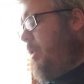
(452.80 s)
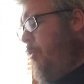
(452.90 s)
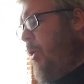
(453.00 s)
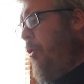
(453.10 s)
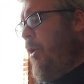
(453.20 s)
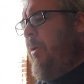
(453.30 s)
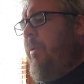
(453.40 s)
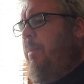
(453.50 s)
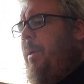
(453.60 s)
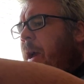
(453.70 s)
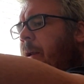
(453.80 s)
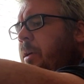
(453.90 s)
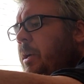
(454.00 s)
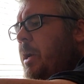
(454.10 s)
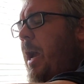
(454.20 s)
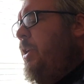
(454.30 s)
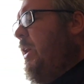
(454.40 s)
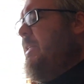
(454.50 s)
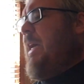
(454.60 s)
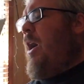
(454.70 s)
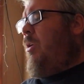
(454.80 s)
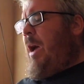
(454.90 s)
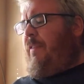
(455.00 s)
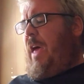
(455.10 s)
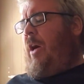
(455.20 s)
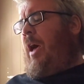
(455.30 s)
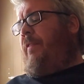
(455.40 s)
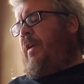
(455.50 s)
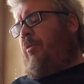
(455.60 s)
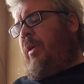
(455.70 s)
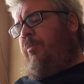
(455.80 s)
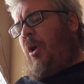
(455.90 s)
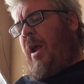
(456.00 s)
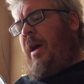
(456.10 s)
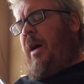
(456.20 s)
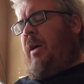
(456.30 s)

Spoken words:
recording with the band, and you can tell El Jefe really brought